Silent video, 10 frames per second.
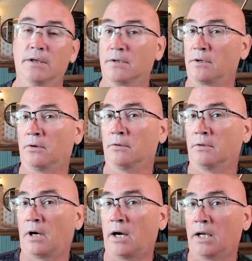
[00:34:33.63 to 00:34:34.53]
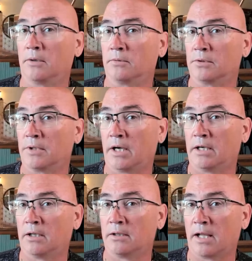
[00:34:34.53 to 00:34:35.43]
No, I will
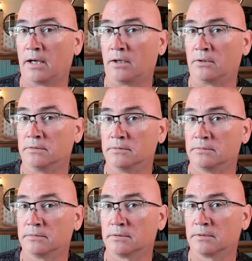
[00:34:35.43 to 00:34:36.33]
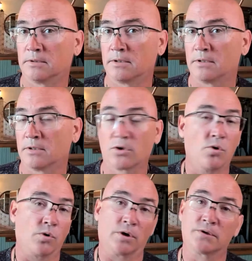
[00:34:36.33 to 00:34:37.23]
not allow
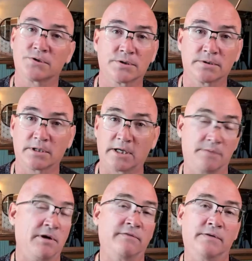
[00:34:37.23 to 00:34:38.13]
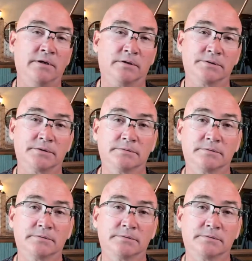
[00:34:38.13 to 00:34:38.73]
cords in my field.